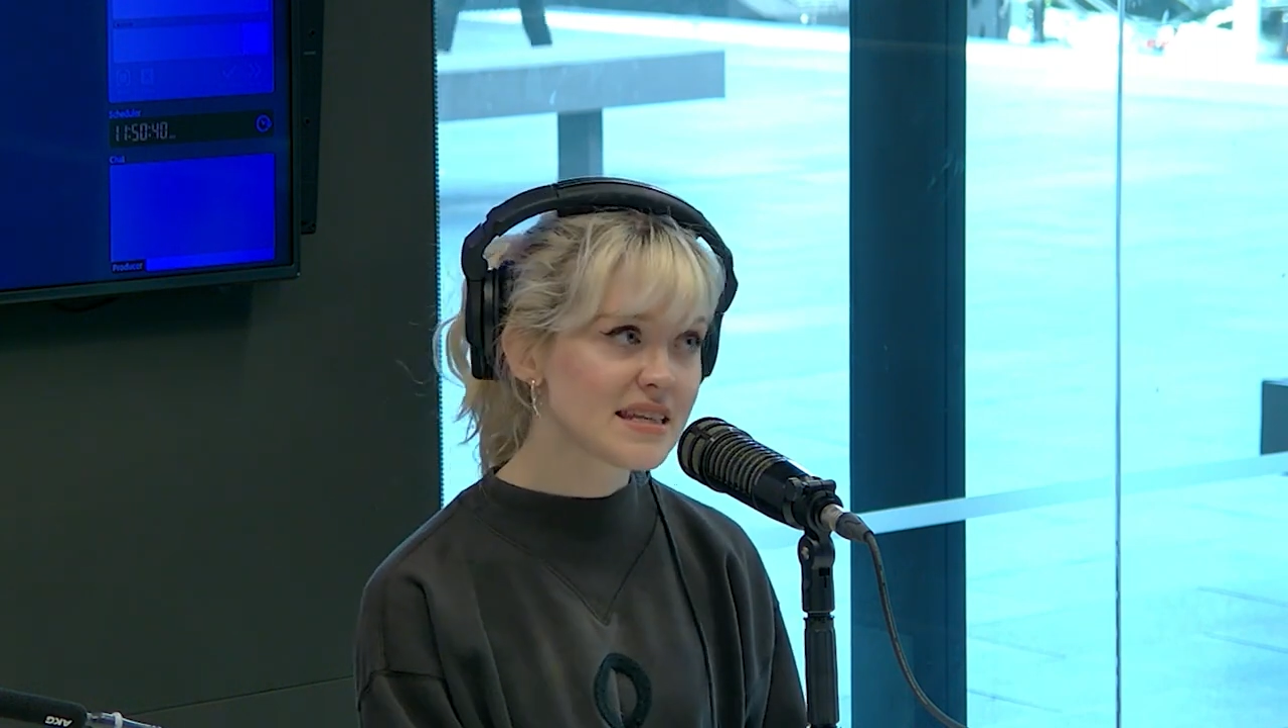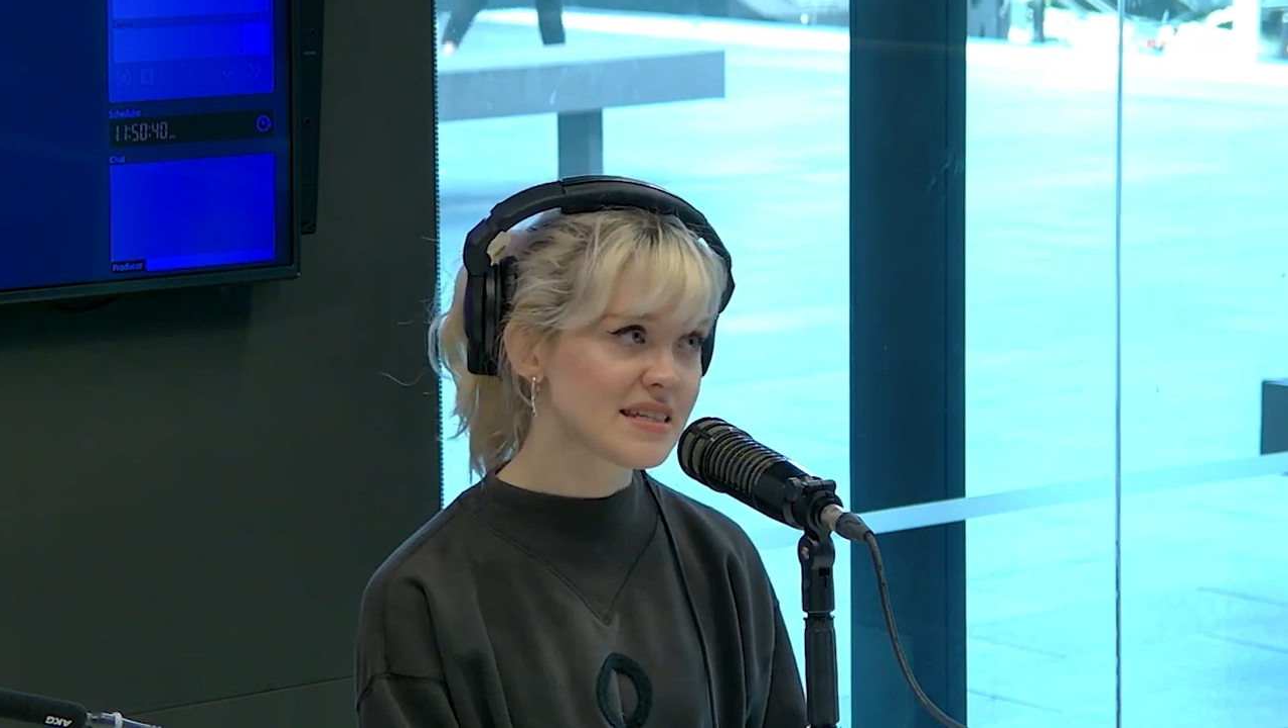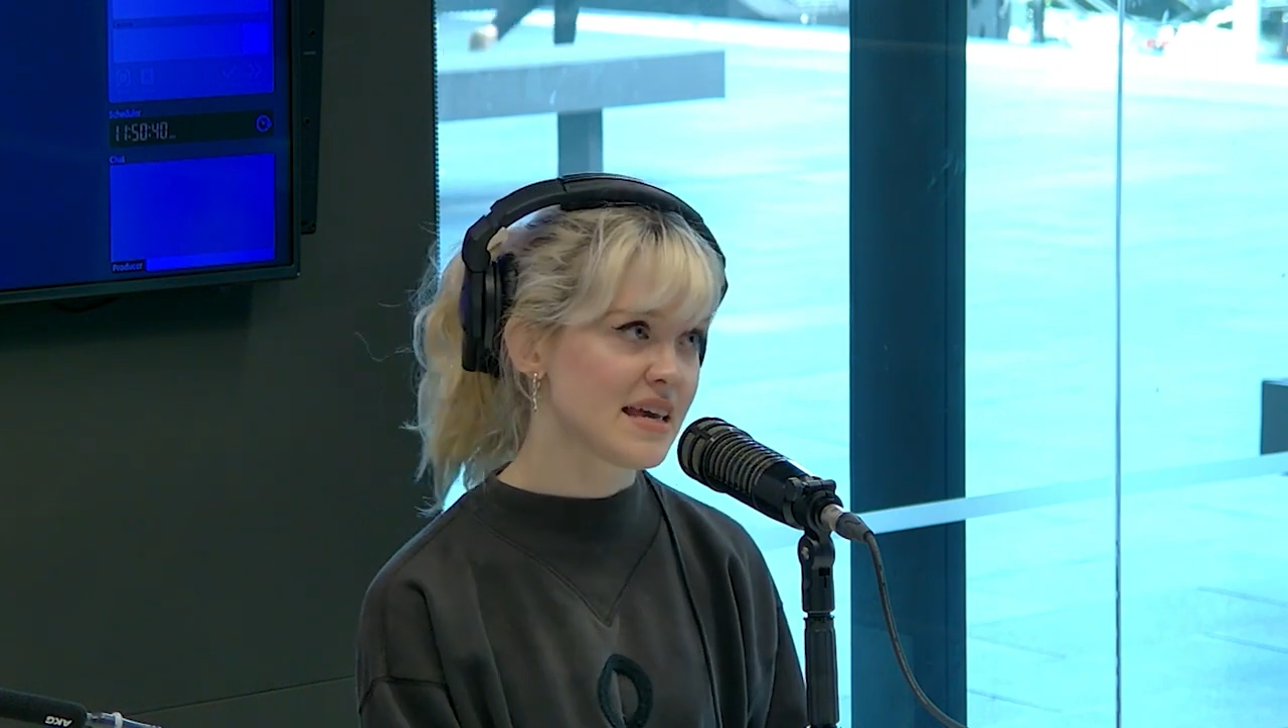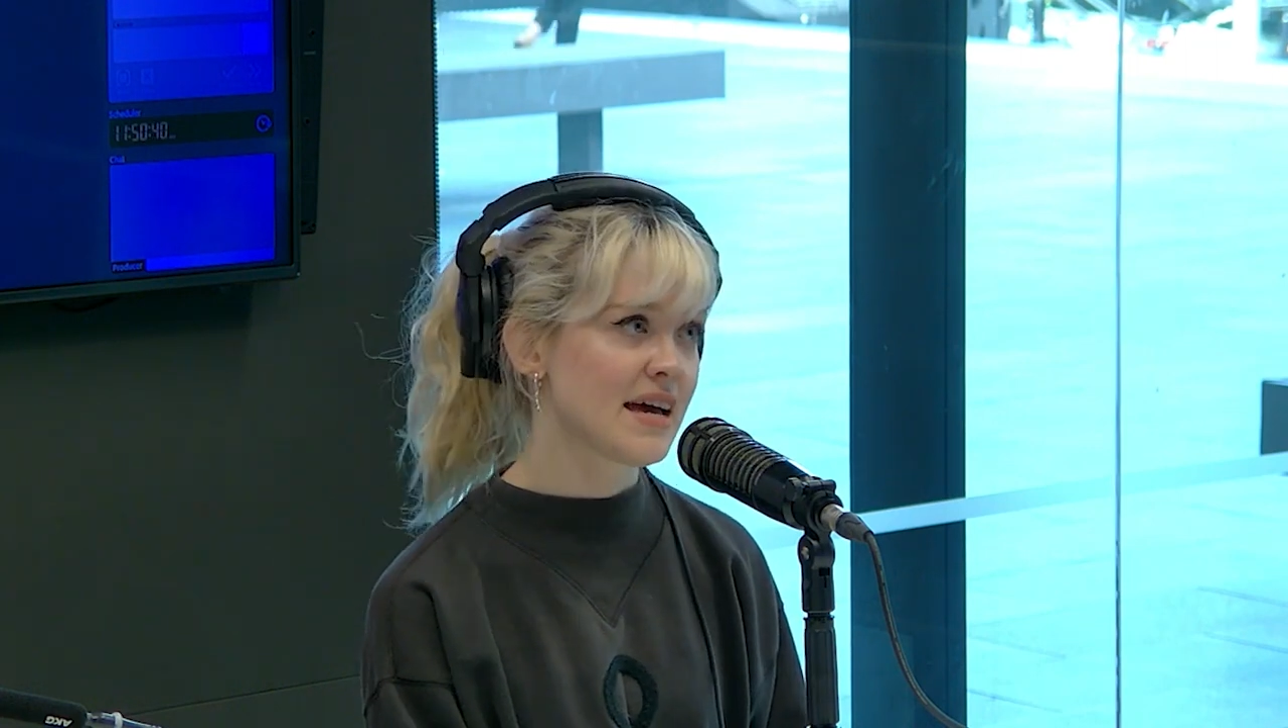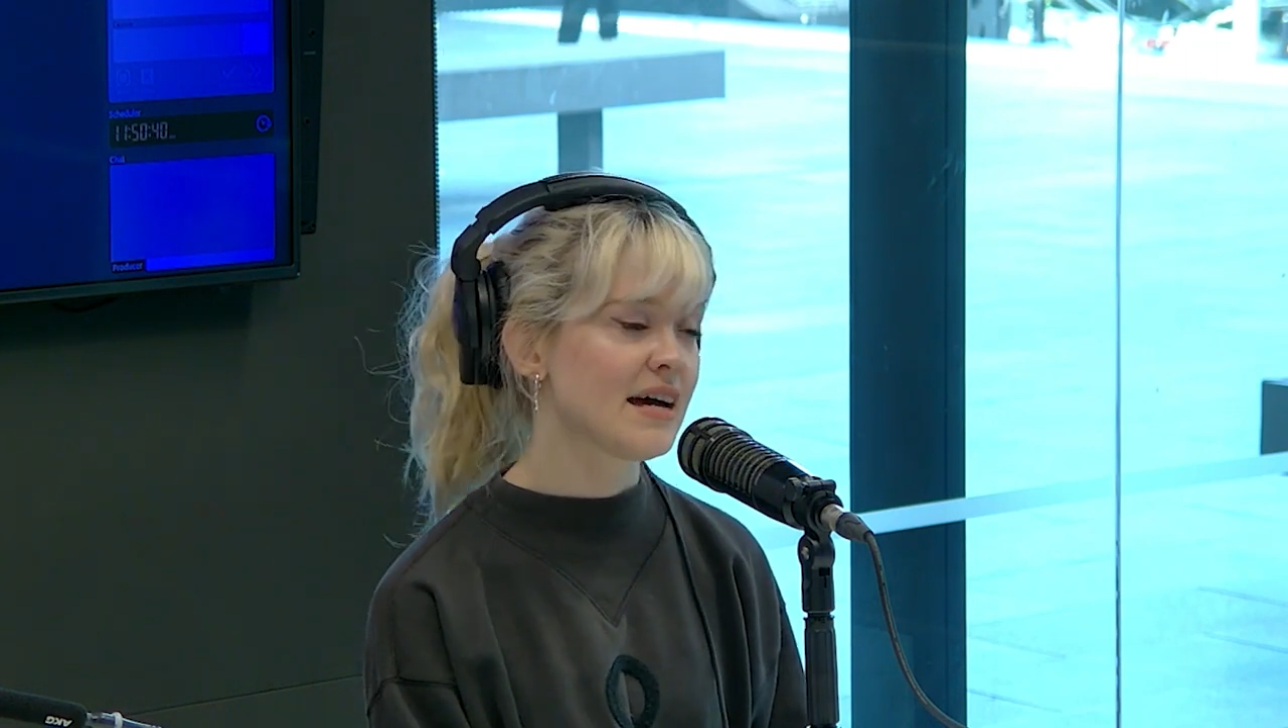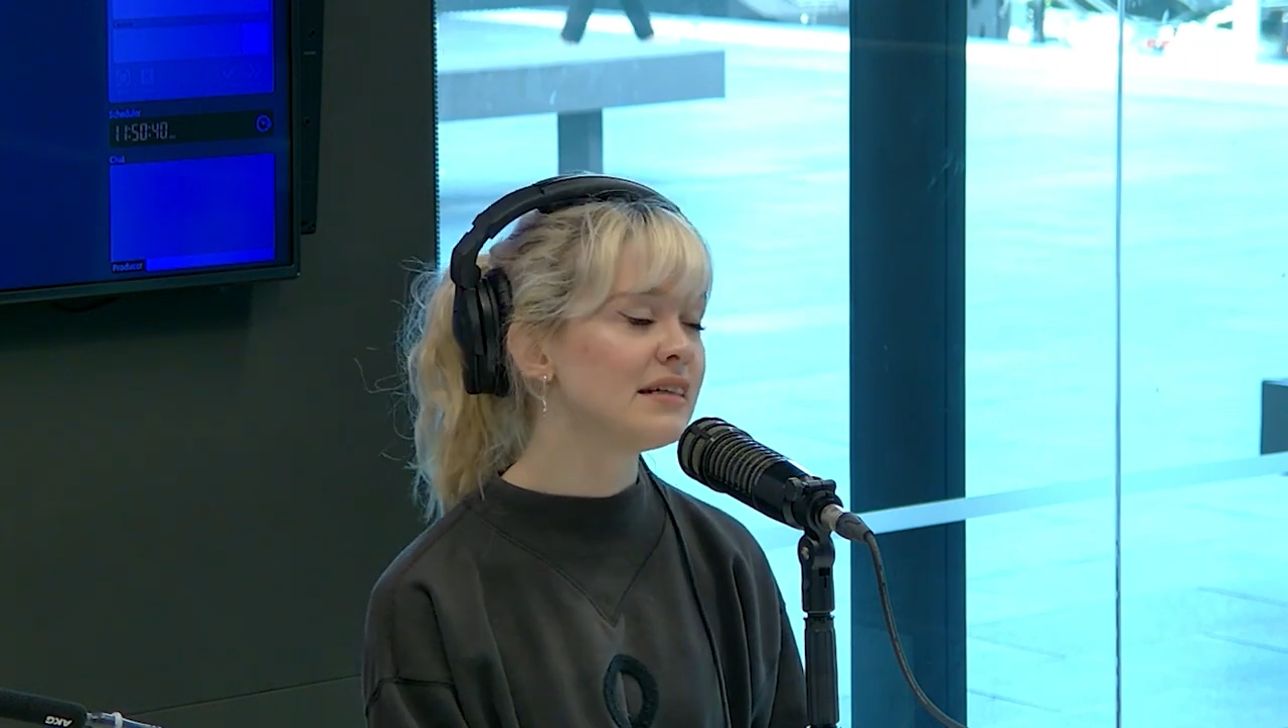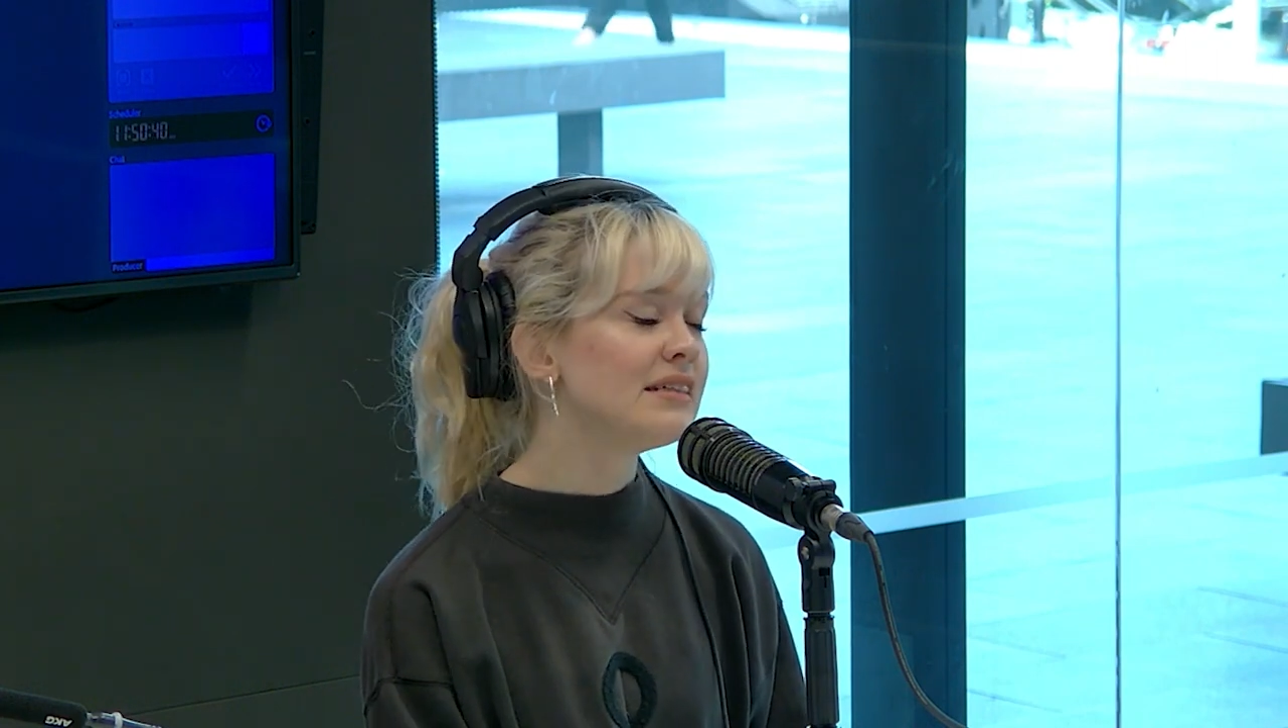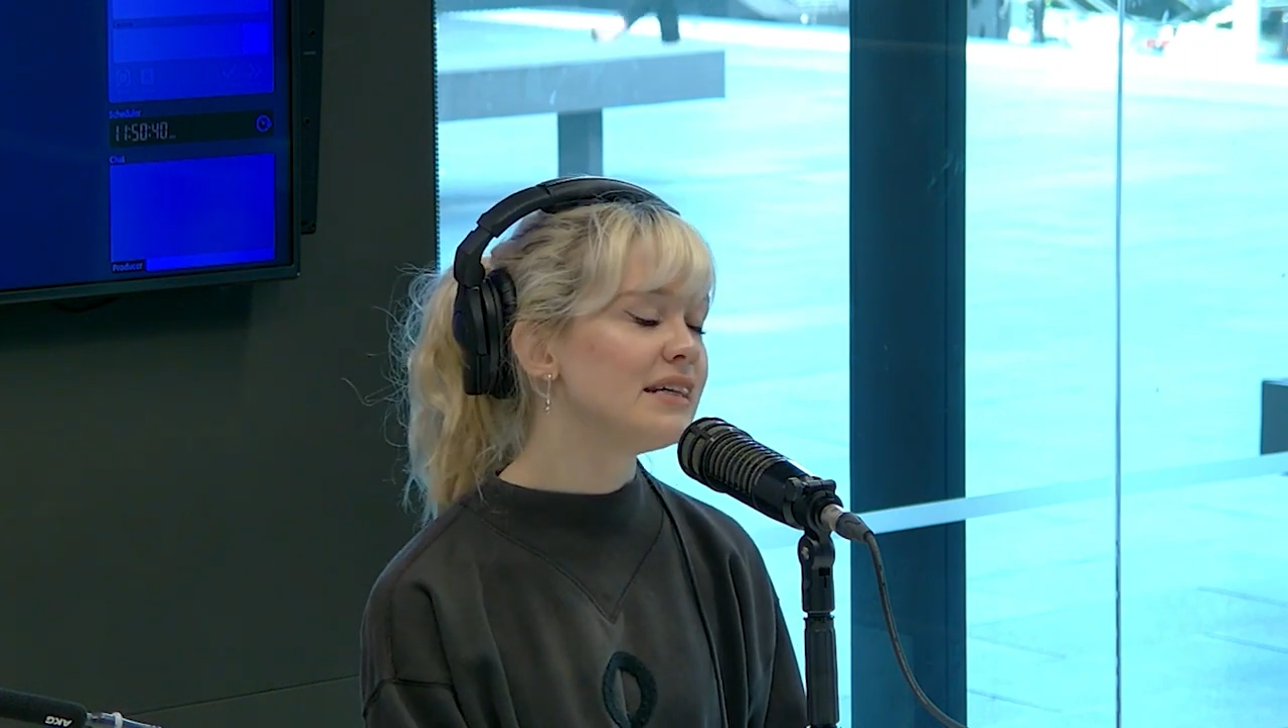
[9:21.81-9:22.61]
this year